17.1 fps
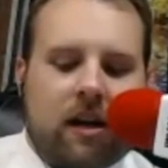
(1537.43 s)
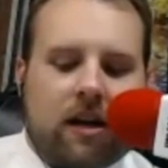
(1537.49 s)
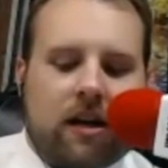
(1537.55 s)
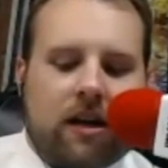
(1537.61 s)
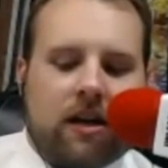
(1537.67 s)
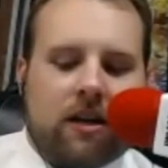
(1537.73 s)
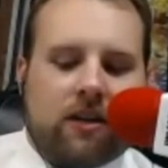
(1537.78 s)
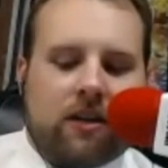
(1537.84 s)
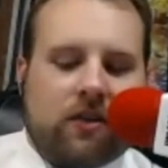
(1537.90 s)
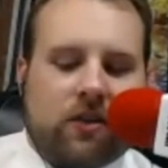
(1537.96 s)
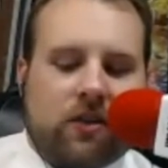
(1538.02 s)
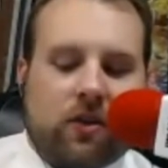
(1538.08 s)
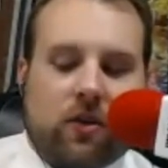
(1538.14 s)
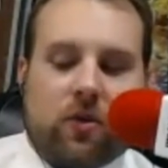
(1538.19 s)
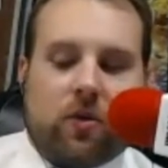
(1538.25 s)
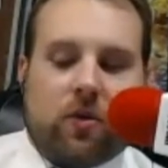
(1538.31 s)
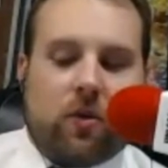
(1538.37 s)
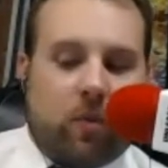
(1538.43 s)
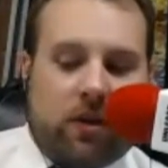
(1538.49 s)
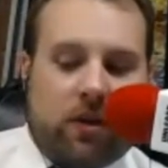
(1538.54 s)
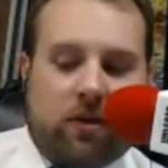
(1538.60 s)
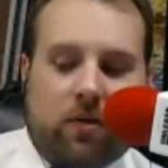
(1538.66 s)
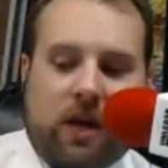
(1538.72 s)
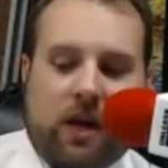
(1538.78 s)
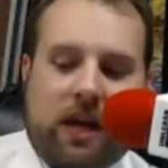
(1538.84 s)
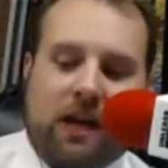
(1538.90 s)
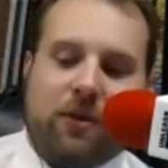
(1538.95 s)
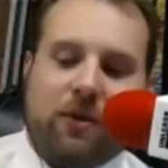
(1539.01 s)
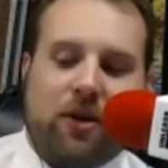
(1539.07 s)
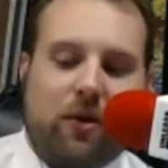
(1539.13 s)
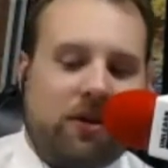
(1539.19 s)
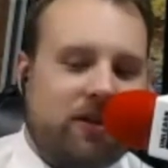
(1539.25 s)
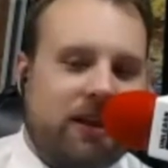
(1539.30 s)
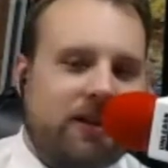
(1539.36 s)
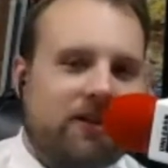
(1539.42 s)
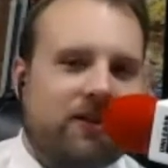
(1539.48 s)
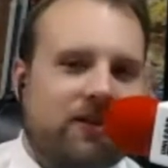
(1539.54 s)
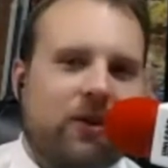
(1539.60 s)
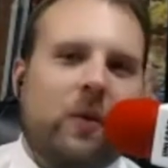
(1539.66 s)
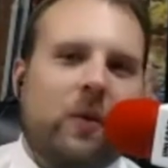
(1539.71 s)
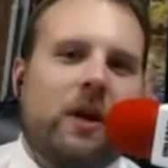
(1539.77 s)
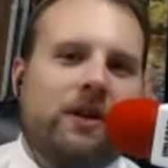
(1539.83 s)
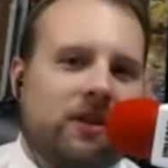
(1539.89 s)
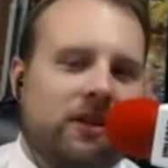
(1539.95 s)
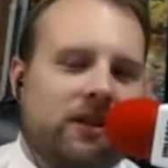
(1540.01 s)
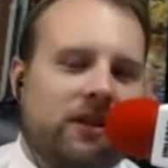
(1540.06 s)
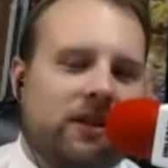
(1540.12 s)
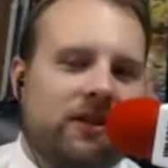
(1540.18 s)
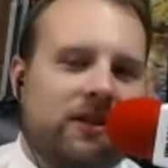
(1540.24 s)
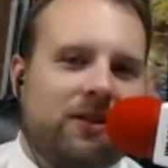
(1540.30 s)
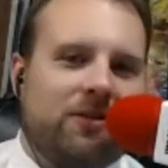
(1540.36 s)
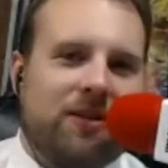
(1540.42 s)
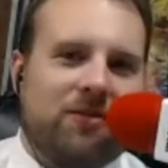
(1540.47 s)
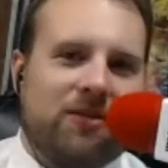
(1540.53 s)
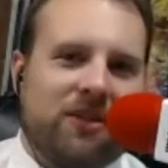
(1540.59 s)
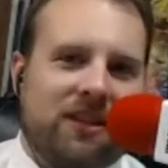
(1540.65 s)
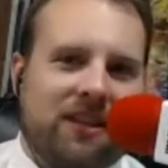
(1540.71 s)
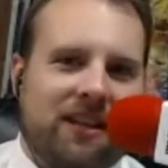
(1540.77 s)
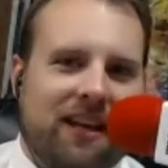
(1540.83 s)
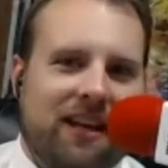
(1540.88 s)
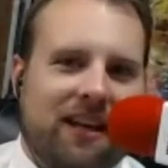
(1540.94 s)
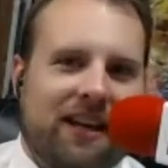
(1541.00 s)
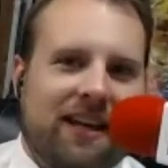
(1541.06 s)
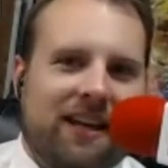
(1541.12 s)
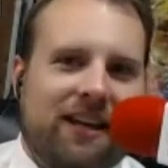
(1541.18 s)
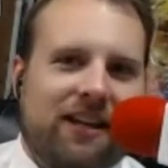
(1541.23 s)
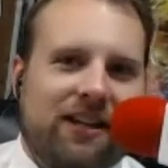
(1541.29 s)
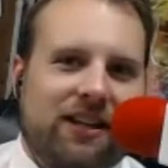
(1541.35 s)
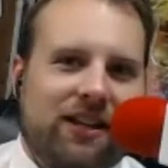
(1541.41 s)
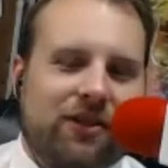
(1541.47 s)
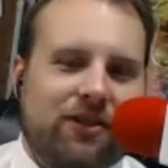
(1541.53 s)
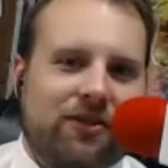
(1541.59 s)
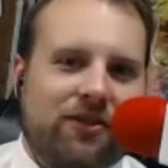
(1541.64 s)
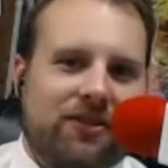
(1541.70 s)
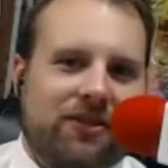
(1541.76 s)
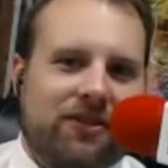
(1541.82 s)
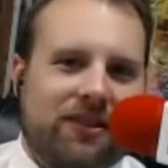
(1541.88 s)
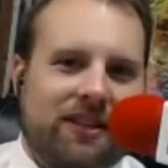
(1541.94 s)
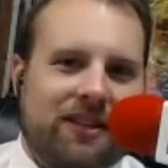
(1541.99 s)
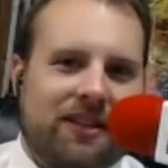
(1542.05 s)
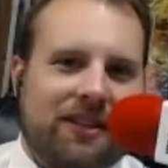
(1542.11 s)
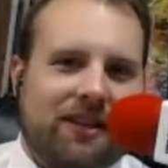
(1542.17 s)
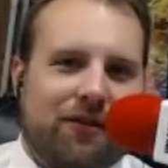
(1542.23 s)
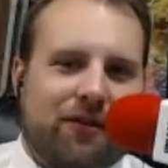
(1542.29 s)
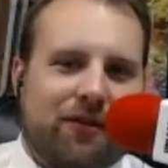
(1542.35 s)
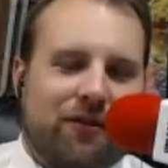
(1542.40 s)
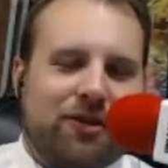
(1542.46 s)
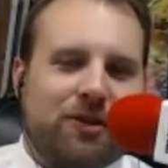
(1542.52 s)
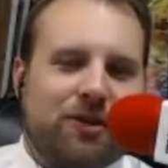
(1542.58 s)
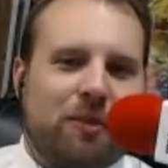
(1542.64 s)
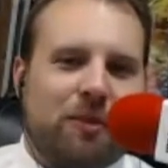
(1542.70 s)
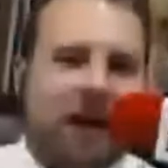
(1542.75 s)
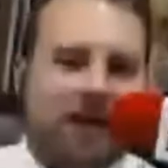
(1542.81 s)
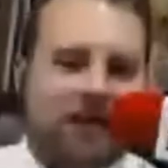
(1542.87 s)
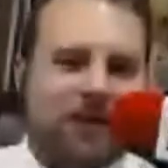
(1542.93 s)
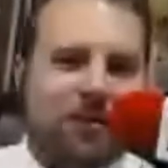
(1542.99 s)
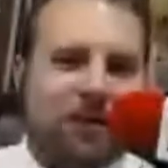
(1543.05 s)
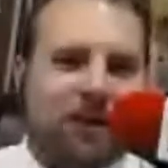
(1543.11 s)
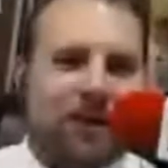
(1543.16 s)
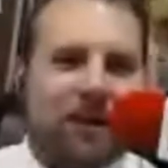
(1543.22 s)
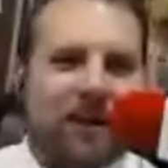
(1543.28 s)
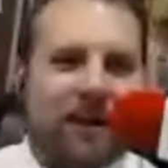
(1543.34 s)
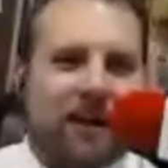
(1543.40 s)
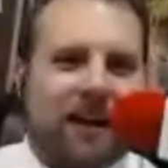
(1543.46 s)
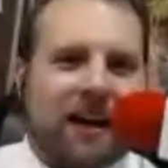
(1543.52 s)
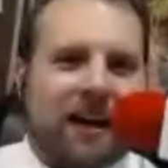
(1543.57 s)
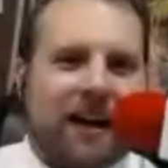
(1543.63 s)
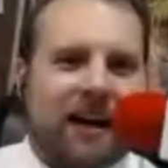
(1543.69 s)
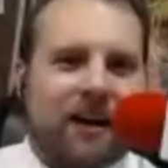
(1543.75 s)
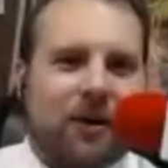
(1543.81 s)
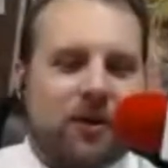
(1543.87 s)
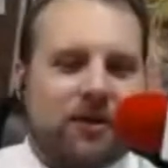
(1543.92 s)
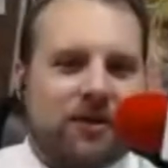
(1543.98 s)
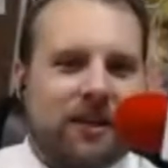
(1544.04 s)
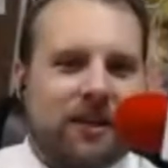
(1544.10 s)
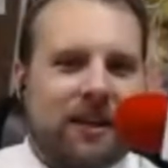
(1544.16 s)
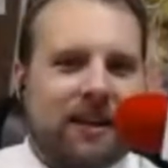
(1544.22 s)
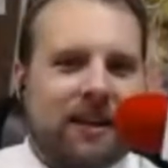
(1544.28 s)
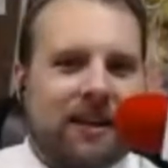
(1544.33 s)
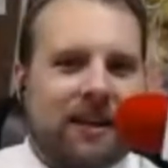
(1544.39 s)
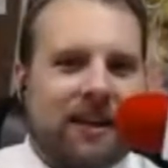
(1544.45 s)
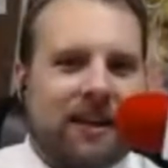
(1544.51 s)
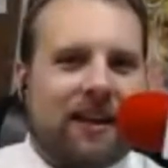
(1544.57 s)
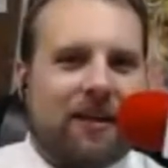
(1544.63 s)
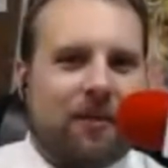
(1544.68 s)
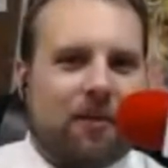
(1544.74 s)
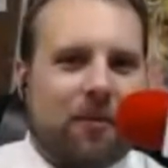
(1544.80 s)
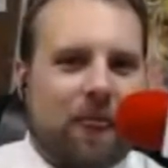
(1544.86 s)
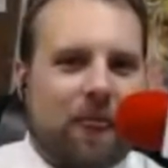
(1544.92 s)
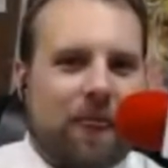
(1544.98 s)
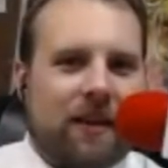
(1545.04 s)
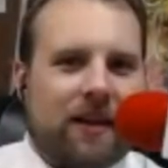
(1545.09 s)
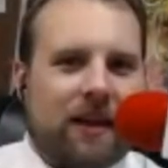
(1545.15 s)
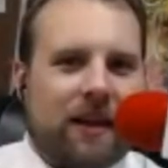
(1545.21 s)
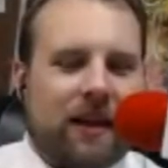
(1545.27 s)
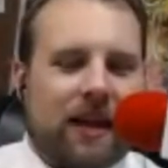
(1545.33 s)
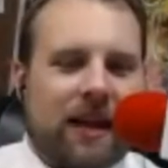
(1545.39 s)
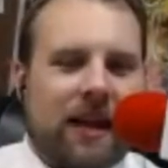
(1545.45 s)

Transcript: So we always ask this question, and sometimes it yields different responses. Okay. But I always say, again,